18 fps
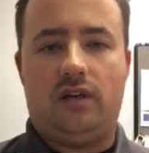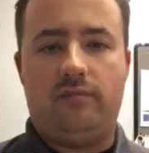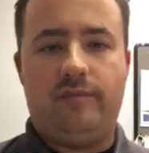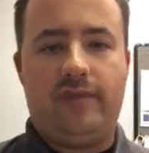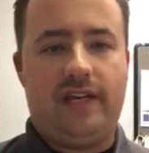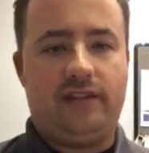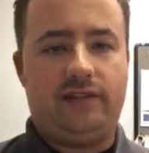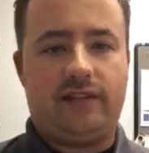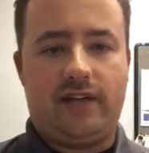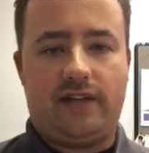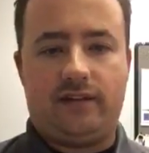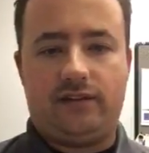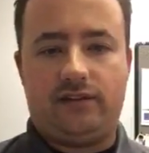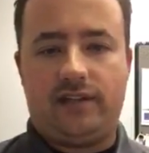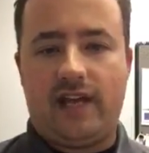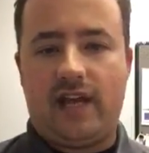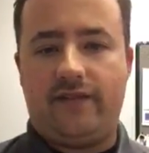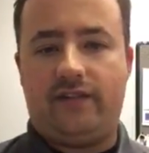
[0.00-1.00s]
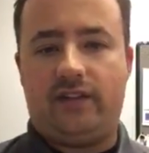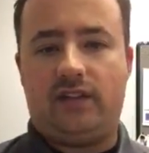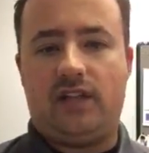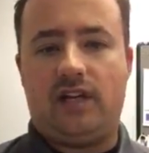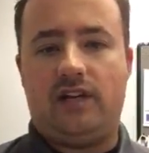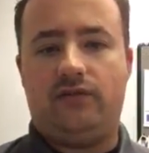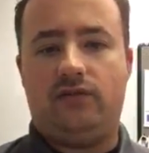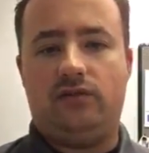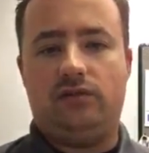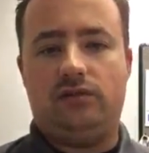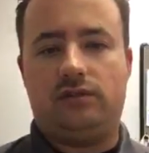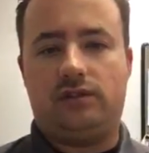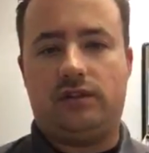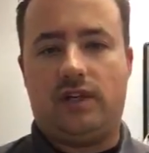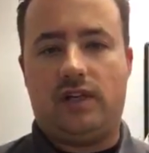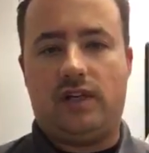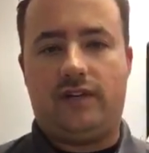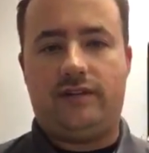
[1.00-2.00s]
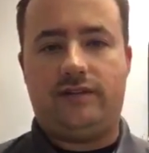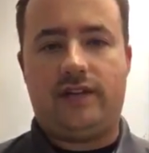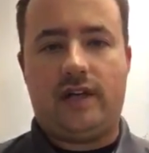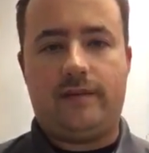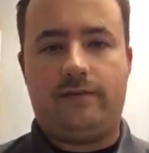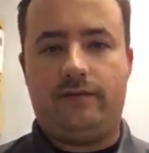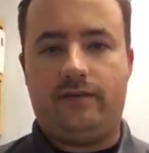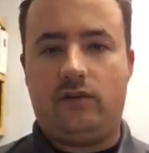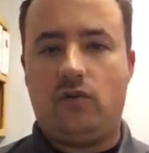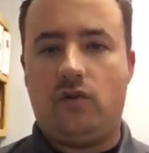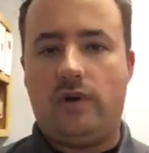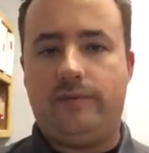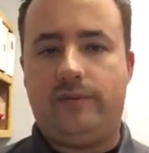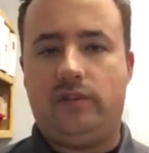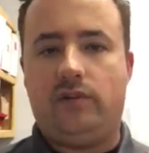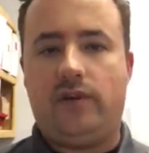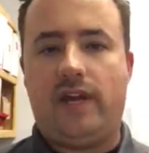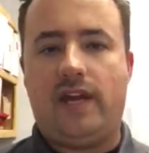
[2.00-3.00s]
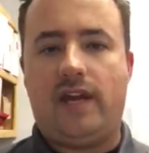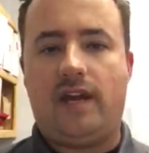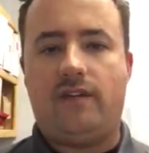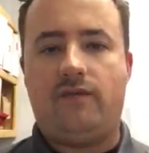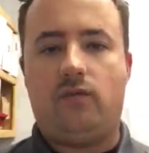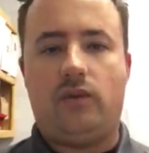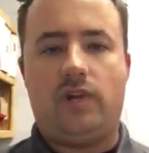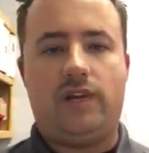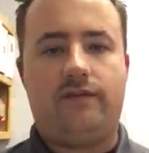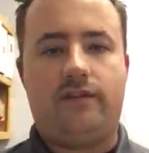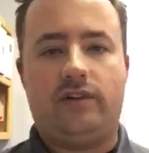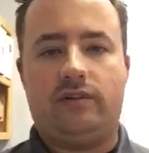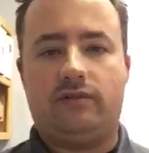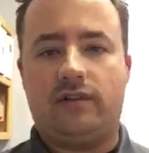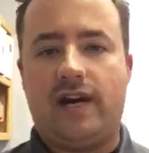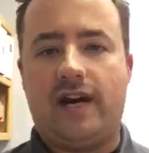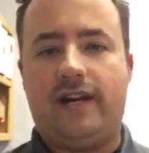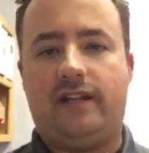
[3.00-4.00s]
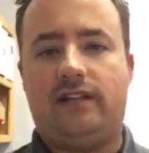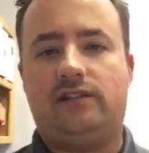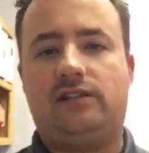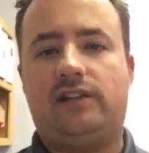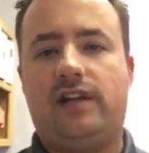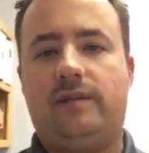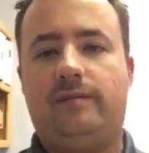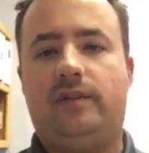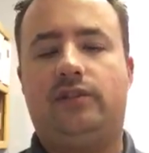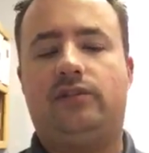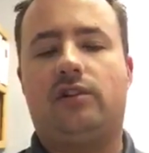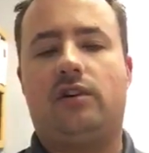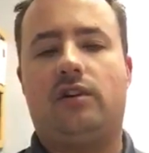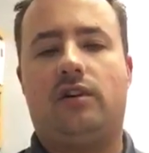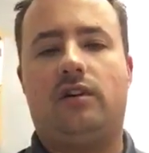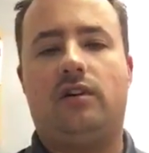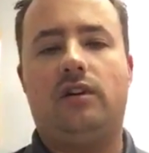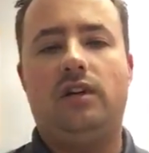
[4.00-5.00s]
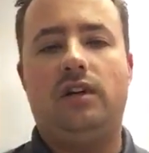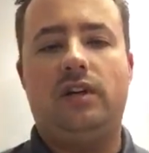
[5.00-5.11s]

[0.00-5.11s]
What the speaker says: based on the staffing levels, the type of equipment you have, whatever your riding assignments are.